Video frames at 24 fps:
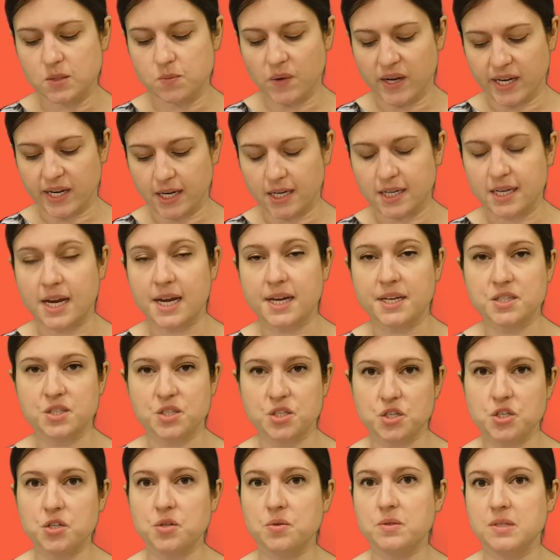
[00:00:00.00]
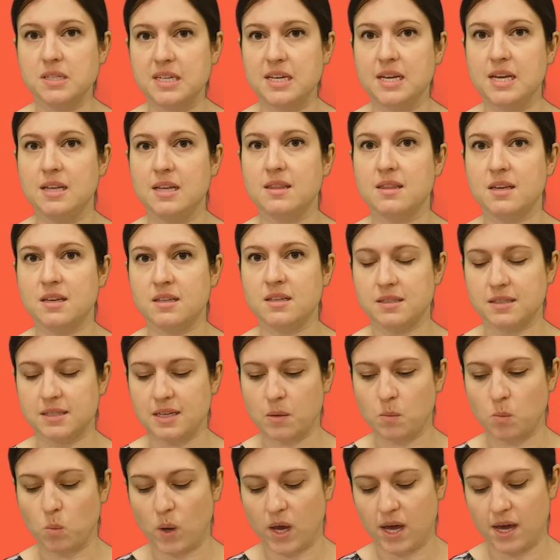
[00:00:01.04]
recognize Juneteenth in
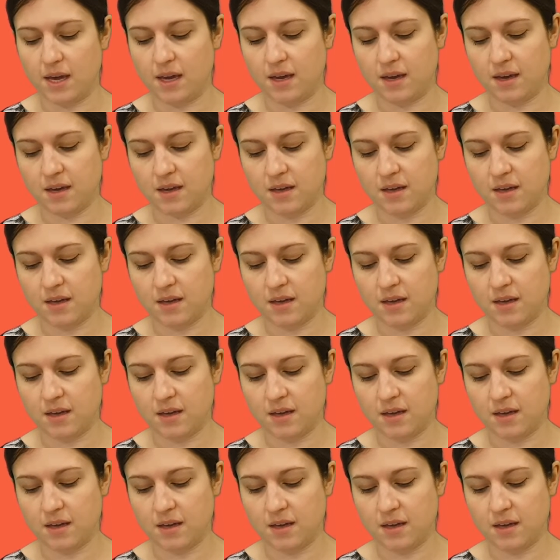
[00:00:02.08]
some way.